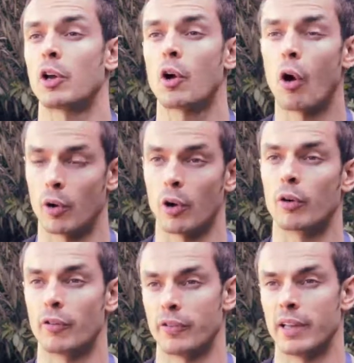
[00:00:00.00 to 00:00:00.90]
a
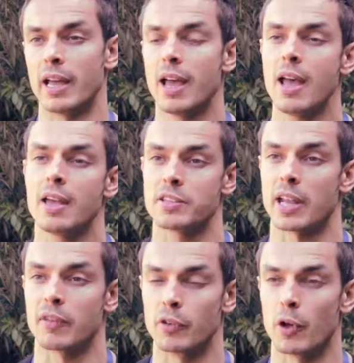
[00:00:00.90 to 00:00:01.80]
choreography
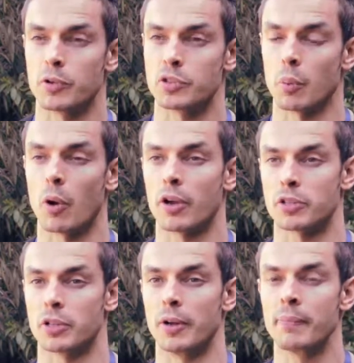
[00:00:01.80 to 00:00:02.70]
set of notes to work
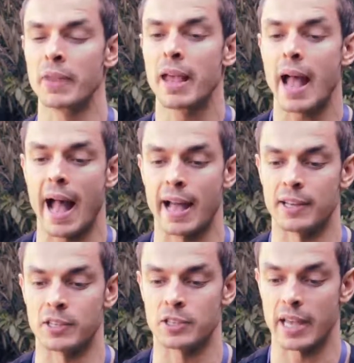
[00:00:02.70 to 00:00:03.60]
to.
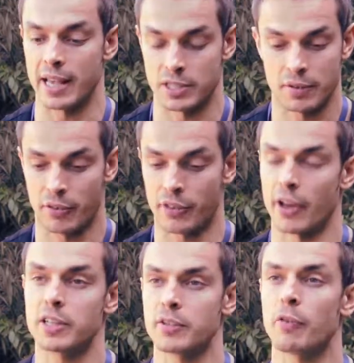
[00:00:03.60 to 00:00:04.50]
And it's
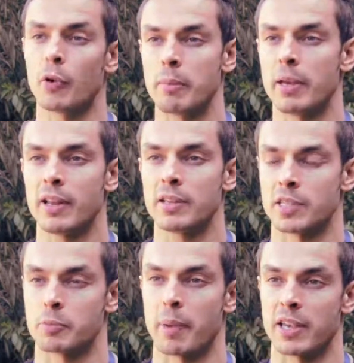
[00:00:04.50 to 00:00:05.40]
30 to 40 minutes.
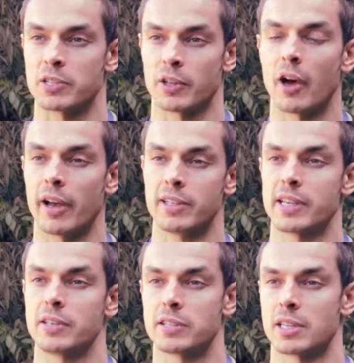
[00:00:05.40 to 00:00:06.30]
It's based on high
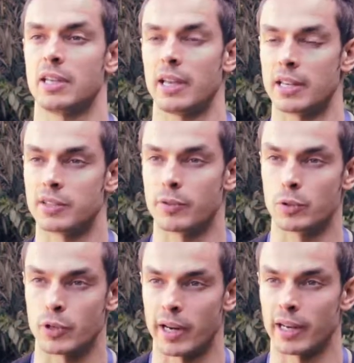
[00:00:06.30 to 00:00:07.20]
intensity interval
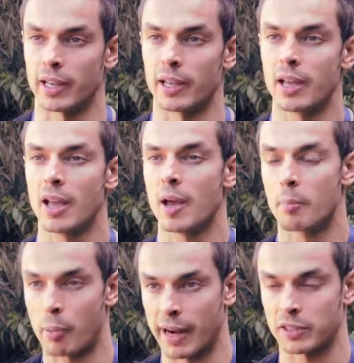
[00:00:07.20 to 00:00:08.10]
training
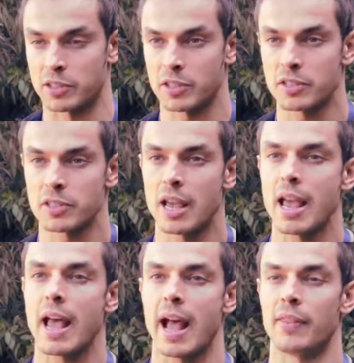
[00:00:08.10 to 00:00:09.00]
practices.
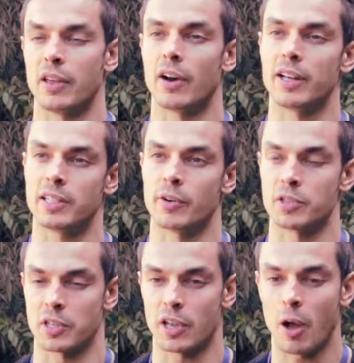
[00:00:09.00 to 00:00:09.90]
And the idea
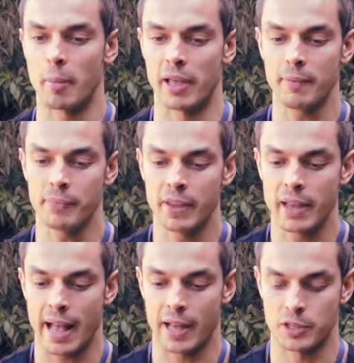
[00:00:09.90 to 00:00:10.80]
is to come in
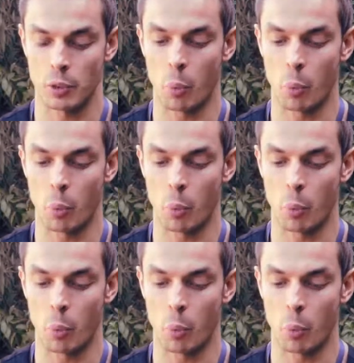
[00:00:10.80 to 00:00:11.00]
and to